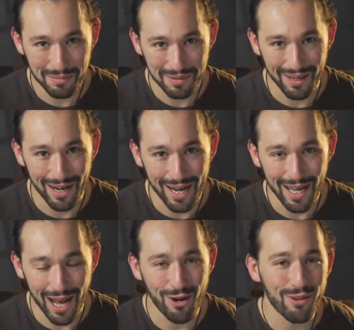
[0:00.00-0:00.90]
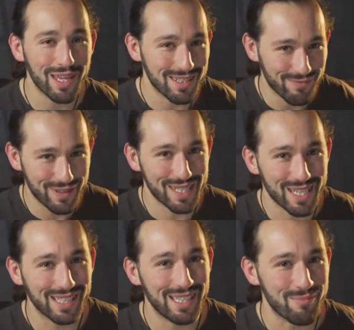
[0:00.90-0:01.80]
All right. I know that's
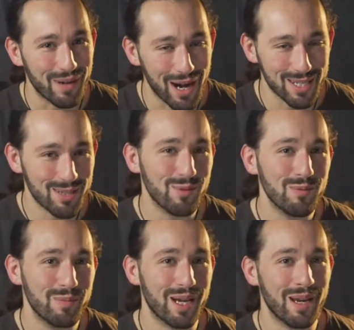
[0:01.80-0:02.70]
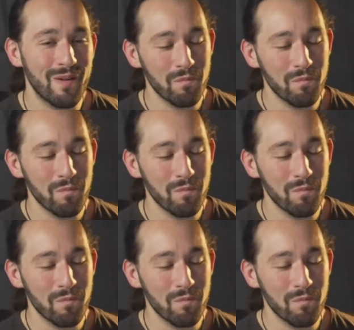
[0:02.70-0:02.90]
physically impossible, but